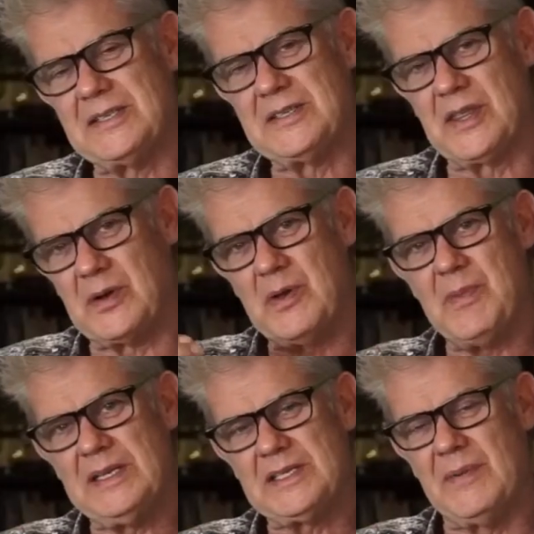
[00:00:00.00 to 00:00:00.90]
so that we
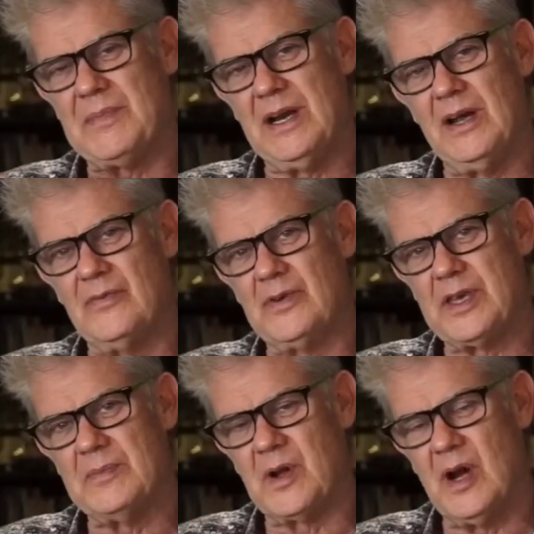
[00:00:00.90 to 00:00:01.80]
may someday laugh with
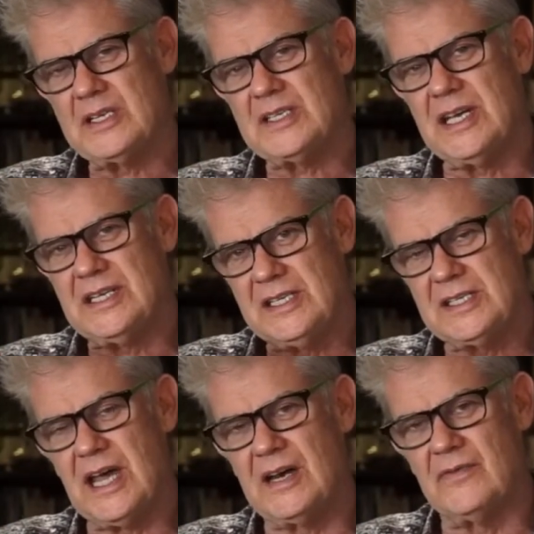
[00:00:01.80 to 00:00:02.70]
Him. God sent His
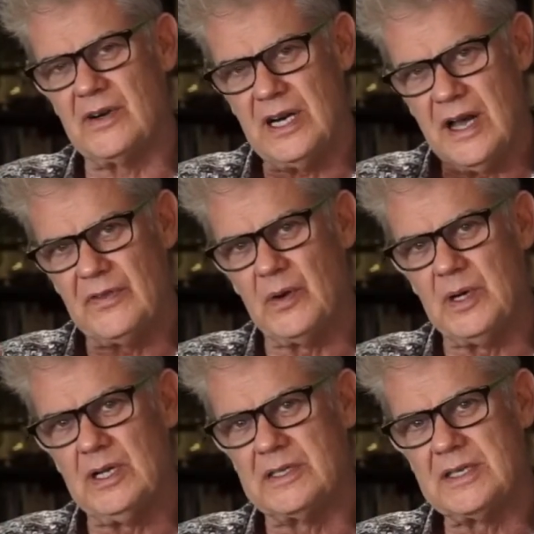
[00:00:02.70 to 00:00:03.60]
Son, for He loved the
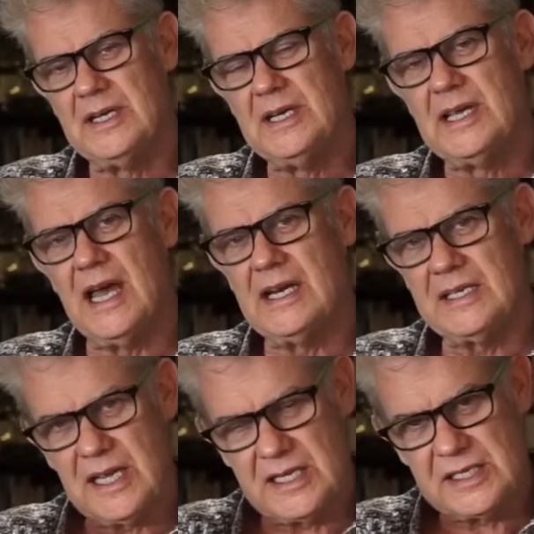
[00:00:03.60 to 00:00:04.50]
world, and His
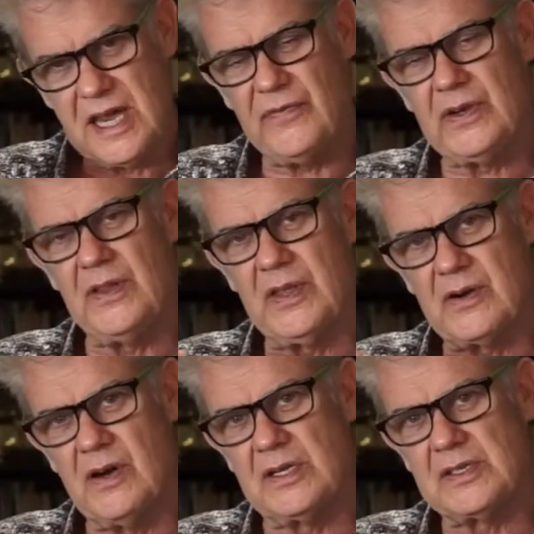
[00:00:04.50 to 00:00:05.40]
Son suffered on the
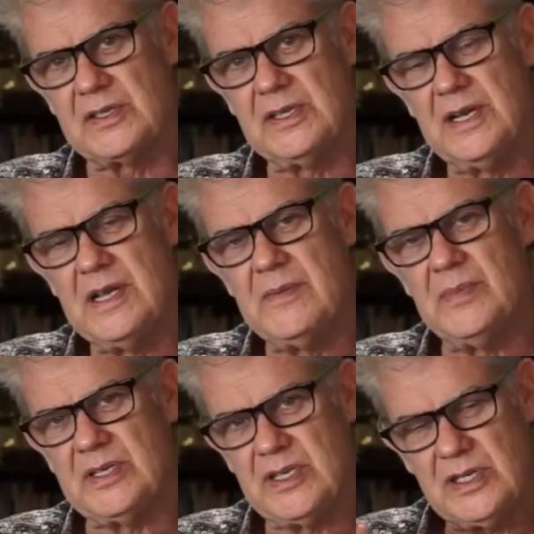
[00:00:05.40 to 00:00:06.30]
cross.
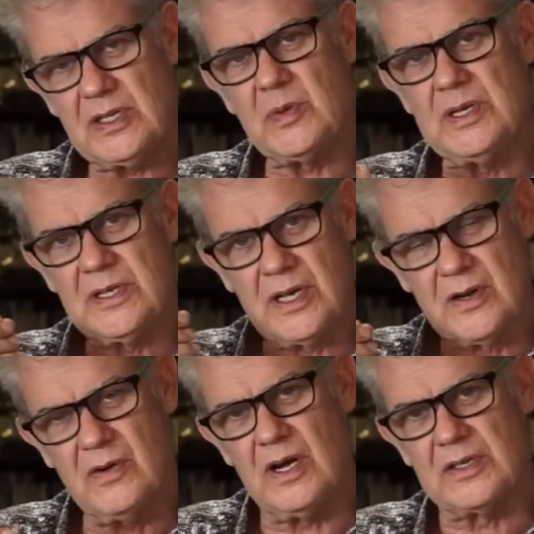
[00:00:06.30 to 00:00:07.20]
But Jesus went to the
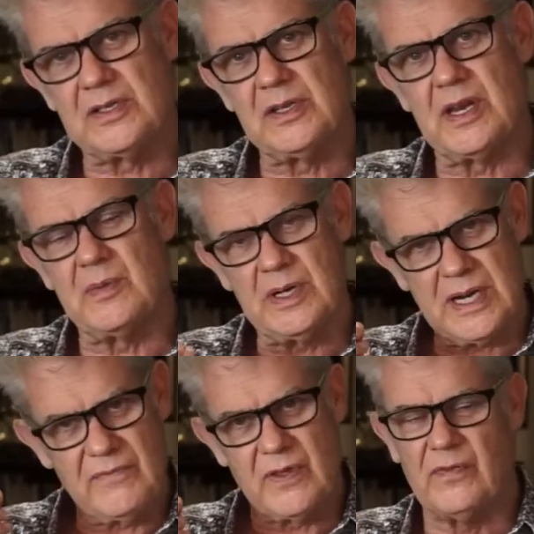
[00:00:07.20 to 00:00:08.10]
cross so that we could
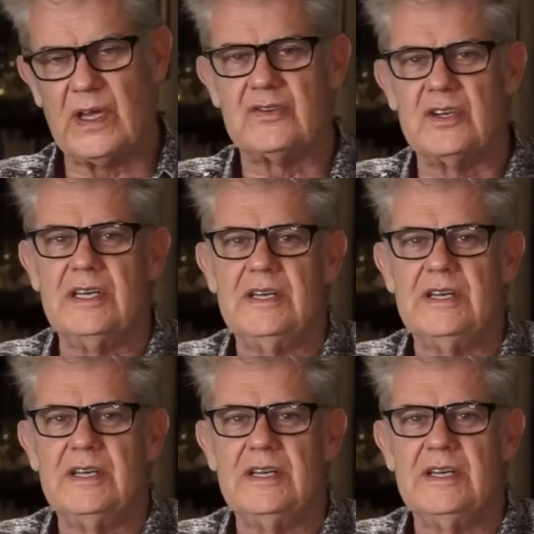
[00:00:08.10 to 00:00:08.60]
have the victory,